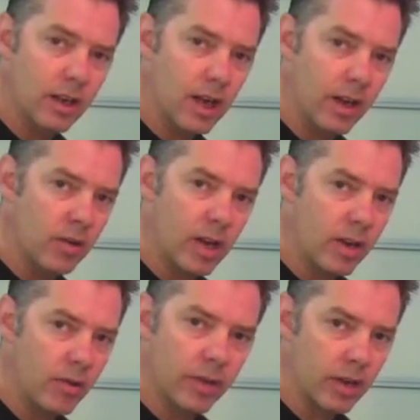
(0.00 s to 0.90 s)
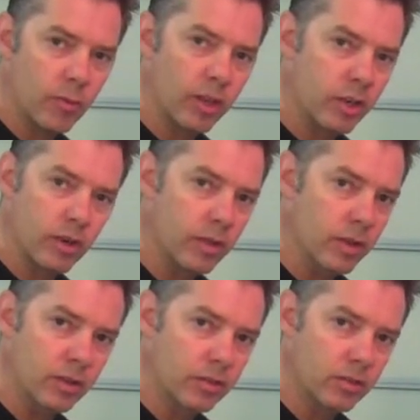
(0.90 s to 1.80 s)
I don't think I'm really good at
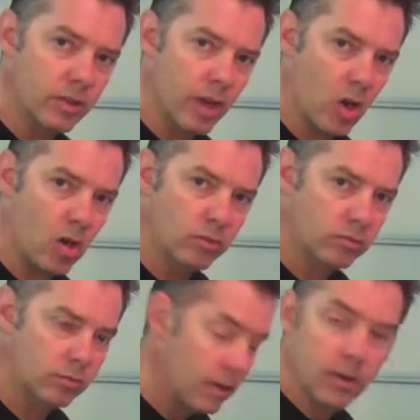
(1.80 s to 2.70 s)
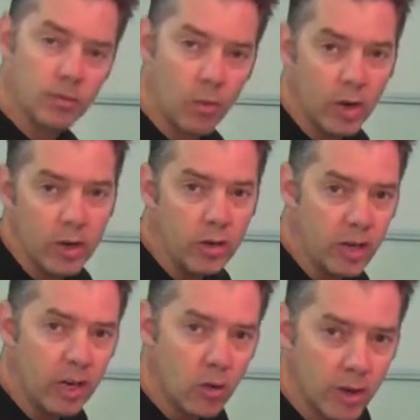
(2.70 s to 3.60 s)
this at all. We're gonna do it
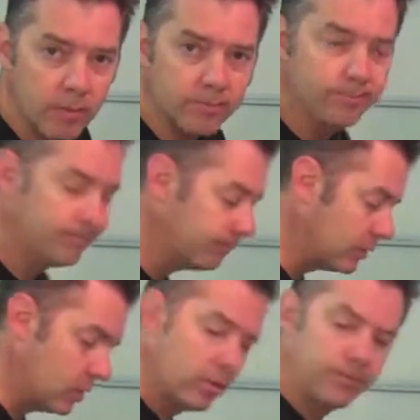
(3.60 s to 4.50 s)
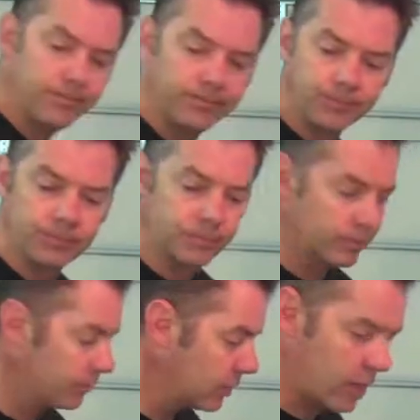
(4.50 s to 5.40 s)
anyway, so
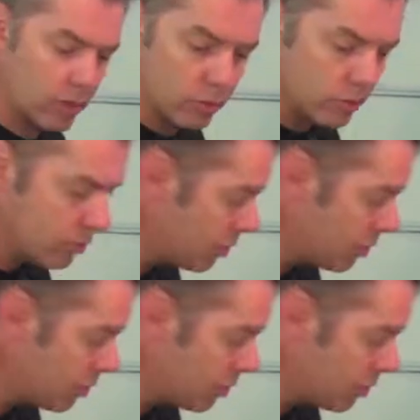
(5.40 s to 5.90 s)
stay tuned.